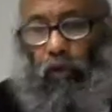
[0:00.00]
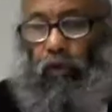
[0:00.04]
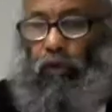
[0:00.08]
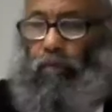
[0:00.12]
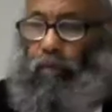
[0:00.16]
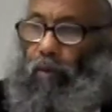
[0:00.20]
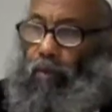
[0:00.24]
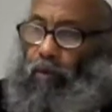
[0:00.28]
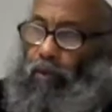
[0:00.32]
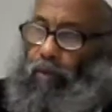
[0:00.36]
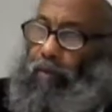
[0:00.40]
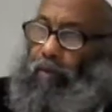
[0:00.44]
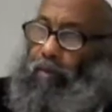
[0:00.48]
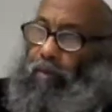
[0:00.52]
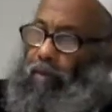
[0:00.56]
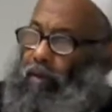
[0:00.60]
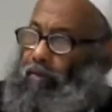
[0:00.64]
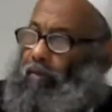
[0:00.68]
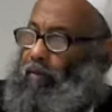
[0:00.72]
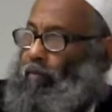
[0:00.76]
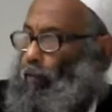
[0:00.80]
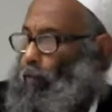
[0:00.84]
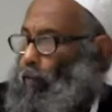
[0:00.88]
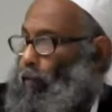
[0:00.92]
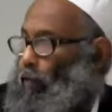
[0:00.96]
or both of
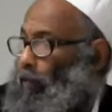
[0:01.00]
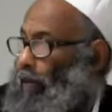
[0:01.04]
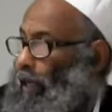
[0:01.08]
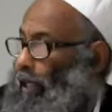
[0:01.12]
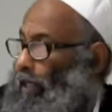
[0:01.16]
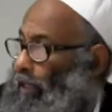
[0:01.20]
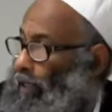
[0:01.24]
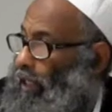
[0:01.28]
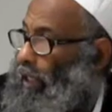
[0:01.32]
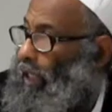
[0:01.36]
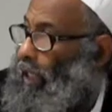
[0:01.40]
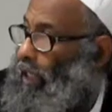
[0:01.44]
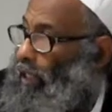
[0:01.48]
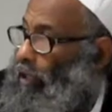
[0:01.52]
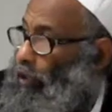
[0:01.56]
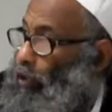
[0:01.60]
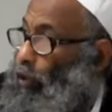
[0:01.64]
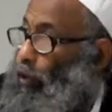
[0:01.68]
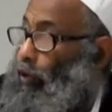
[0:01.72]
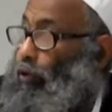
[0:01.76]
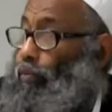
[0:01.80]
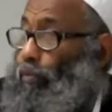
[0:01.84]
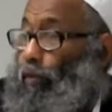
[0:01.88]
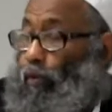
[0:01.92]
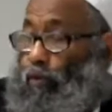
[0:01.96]
them provide cash,
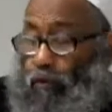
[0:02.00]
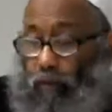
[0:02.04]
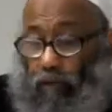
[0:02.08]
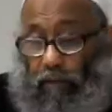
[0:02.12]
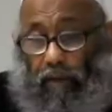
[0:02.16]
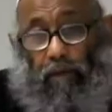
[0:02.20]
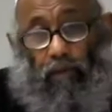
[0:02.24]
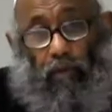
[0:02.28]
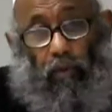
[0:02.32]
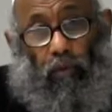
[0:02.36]
or both of them